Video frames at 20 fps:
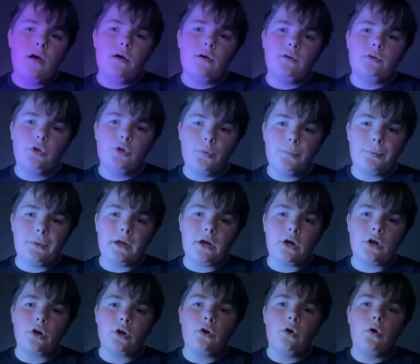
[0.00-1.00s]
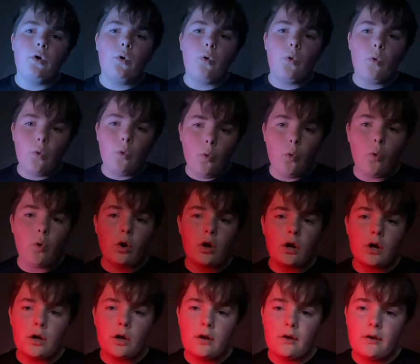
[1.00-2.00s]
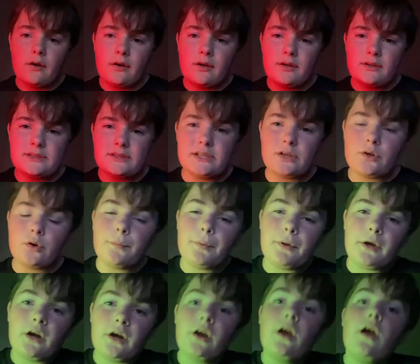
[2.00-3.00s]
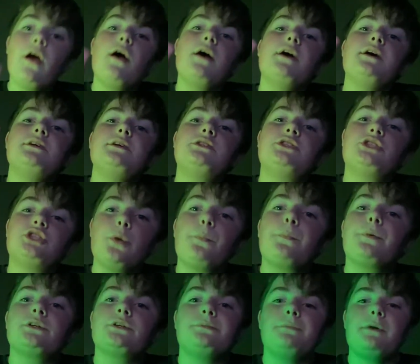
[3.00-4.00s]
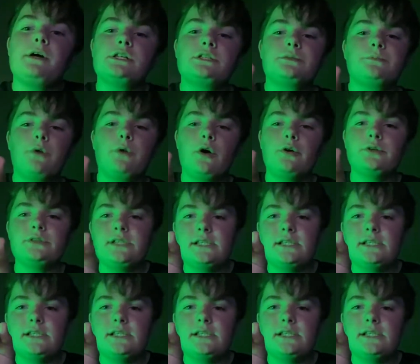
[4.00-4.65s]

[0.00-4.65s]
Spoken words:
2-player or single player, Super Smash Bros.